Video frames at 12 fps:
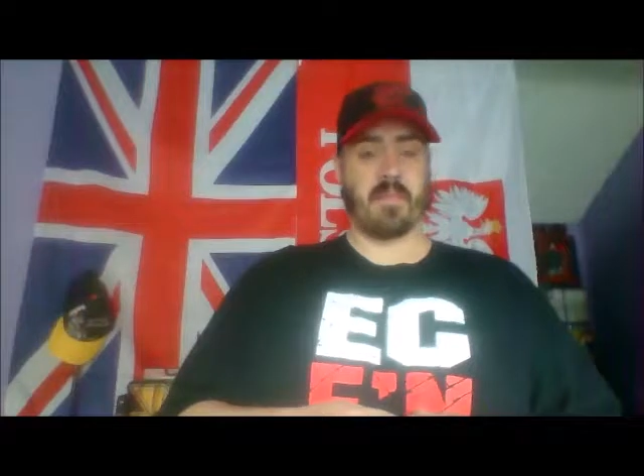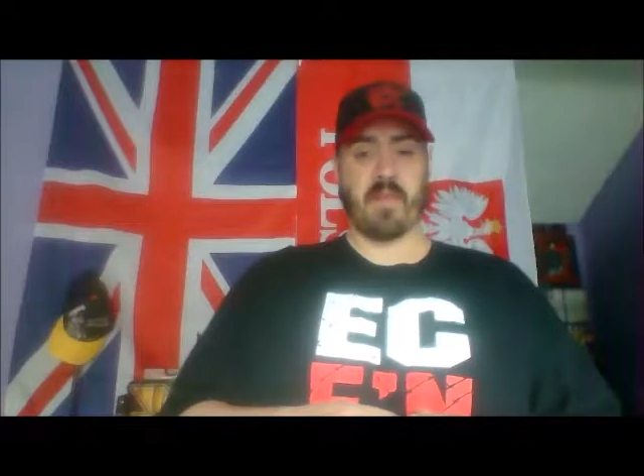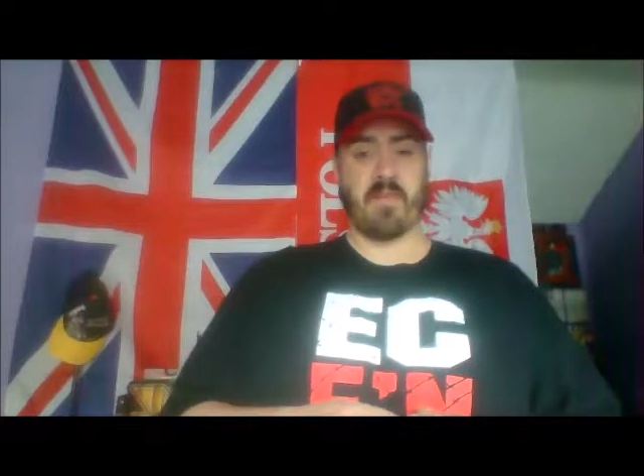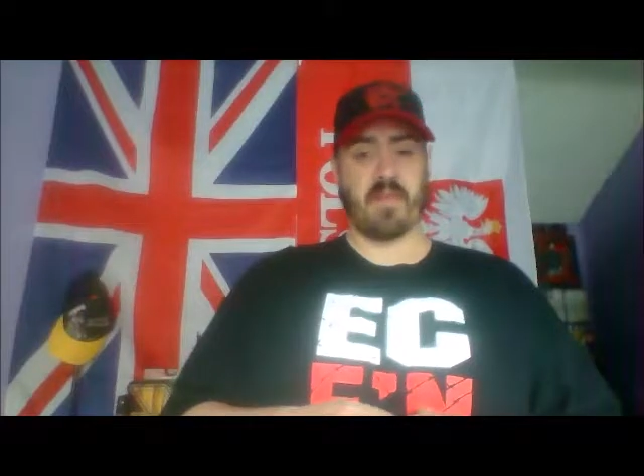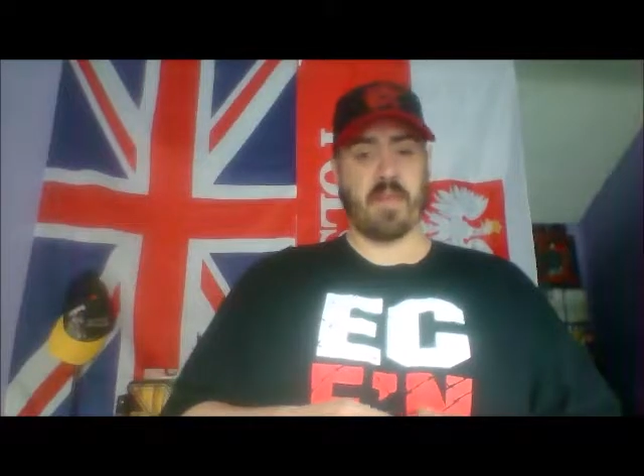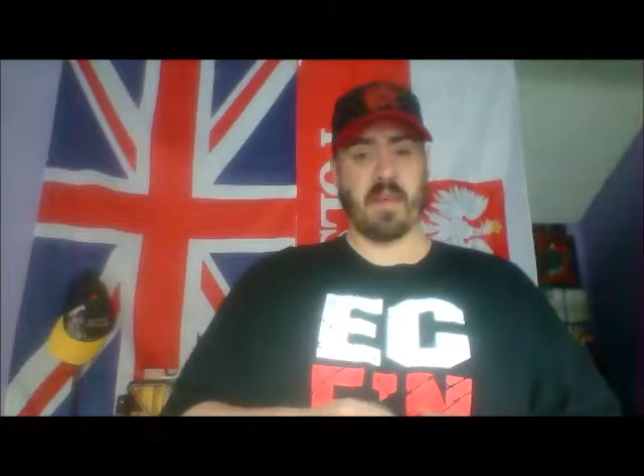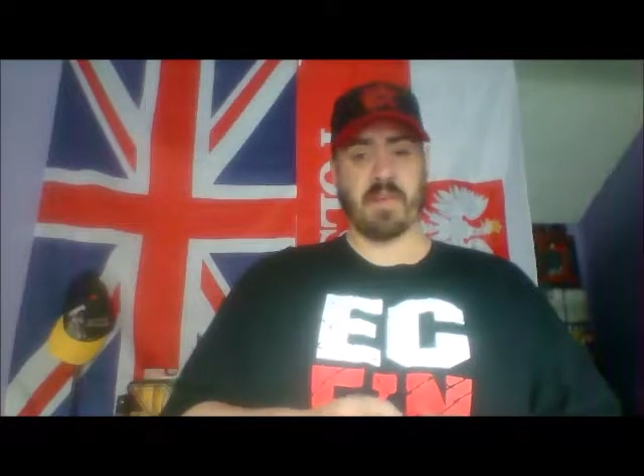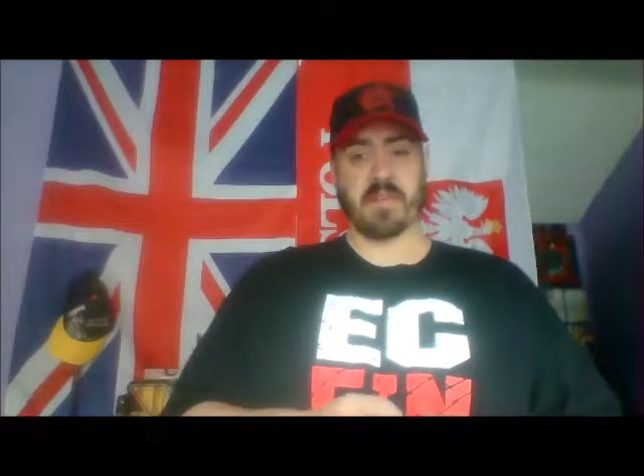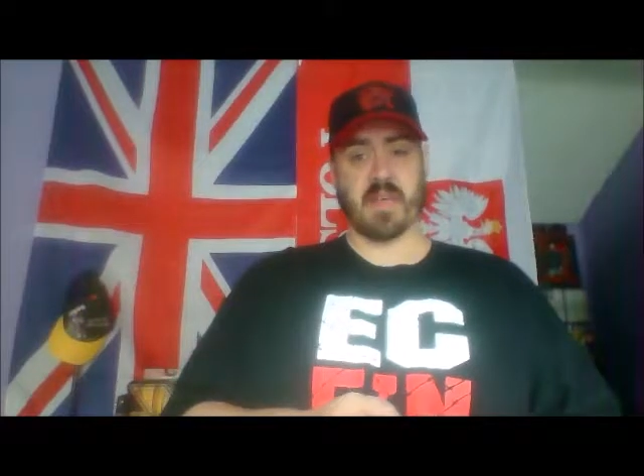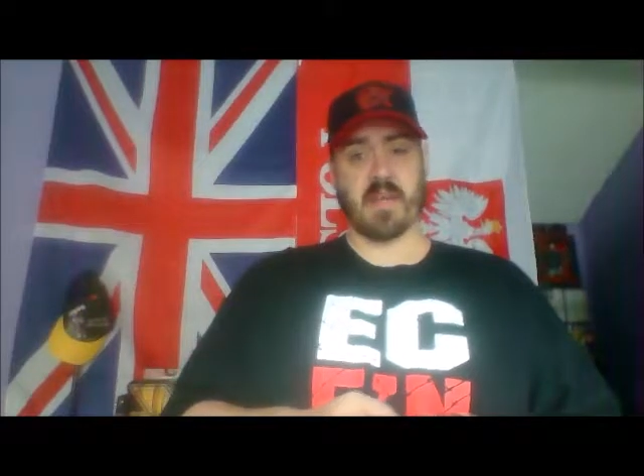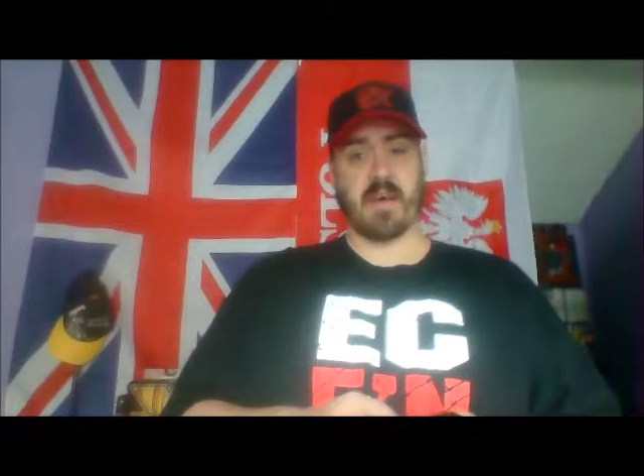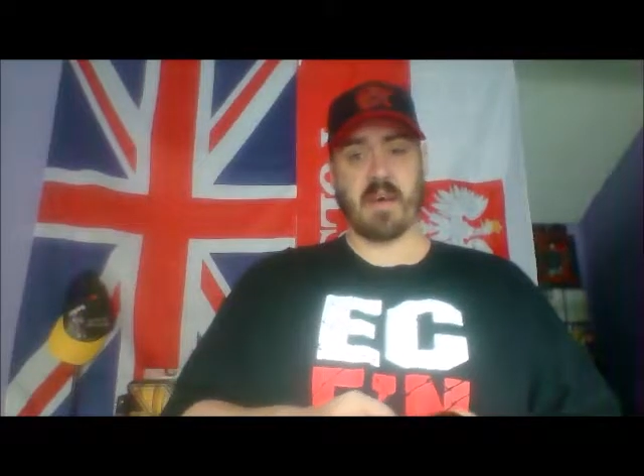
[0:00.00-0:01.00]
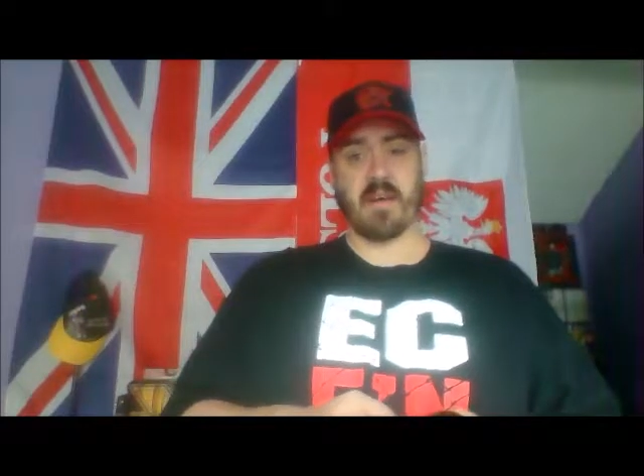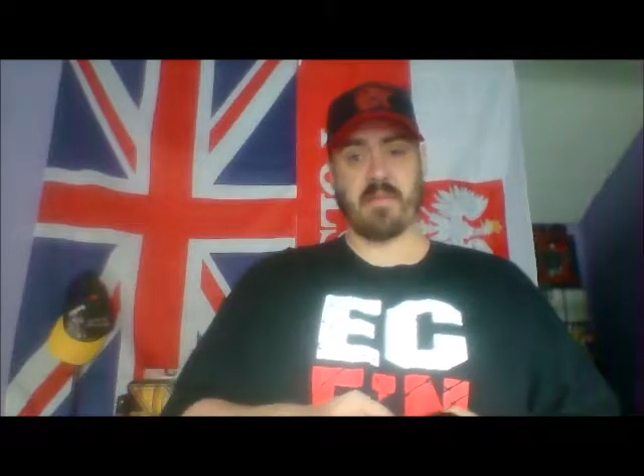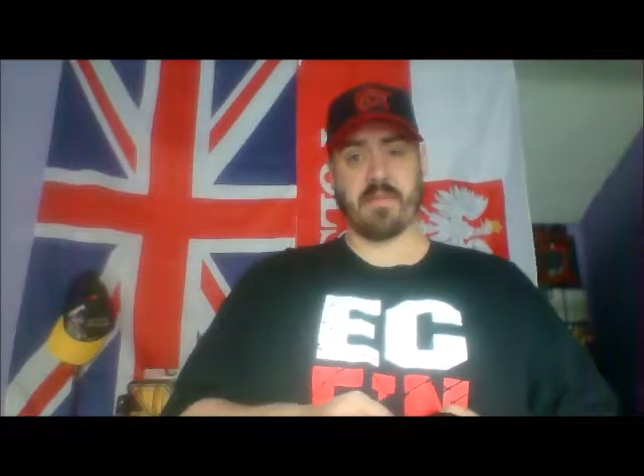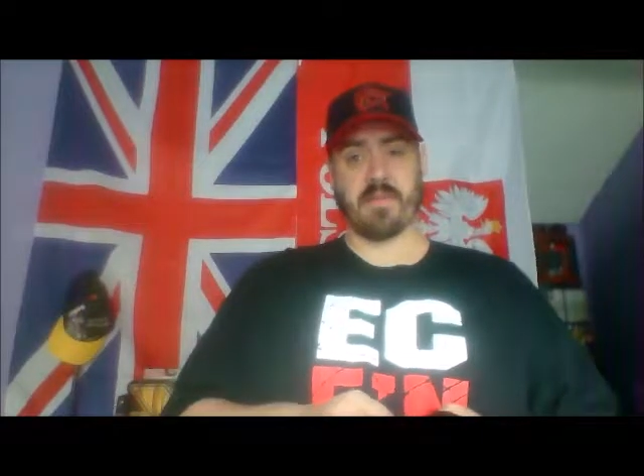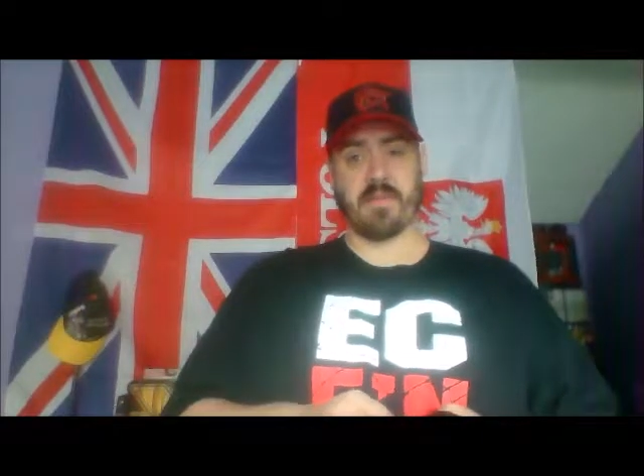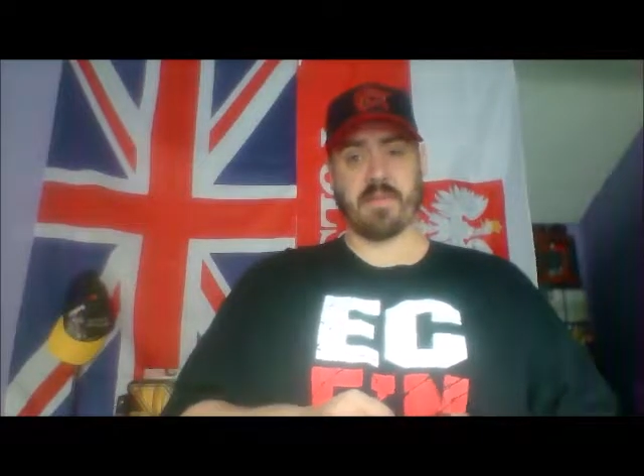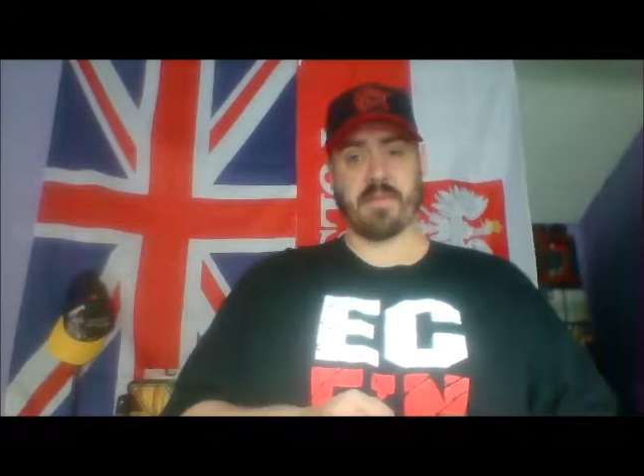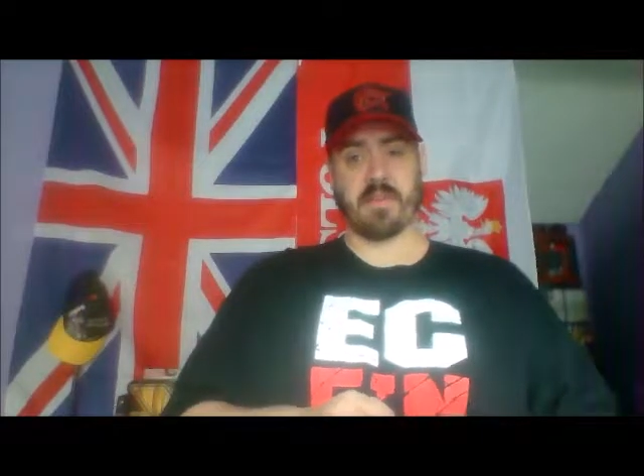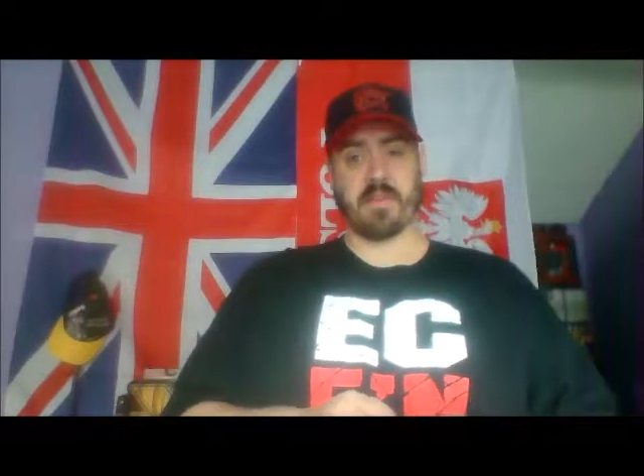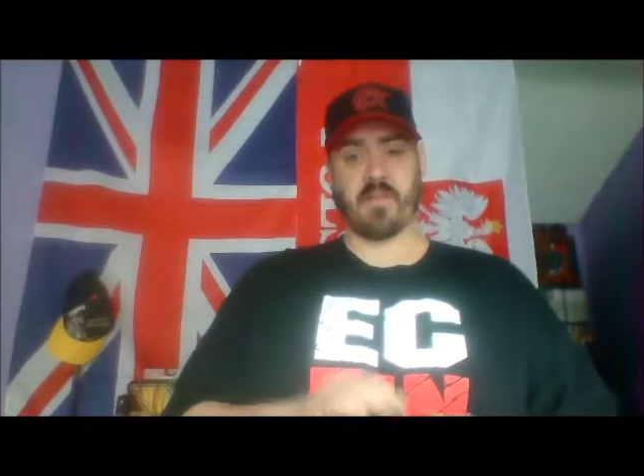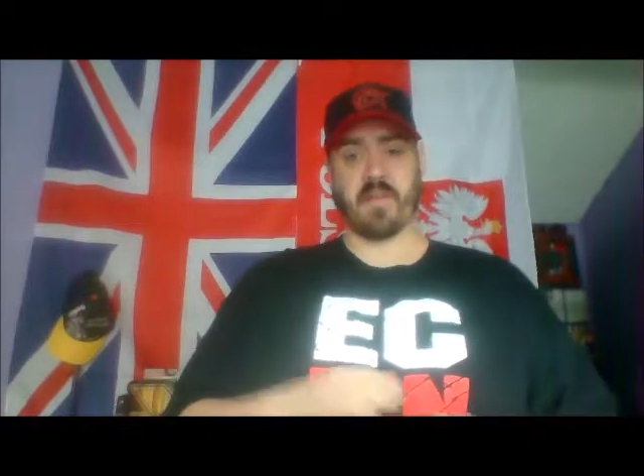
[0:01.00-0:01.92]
everything else like that, and so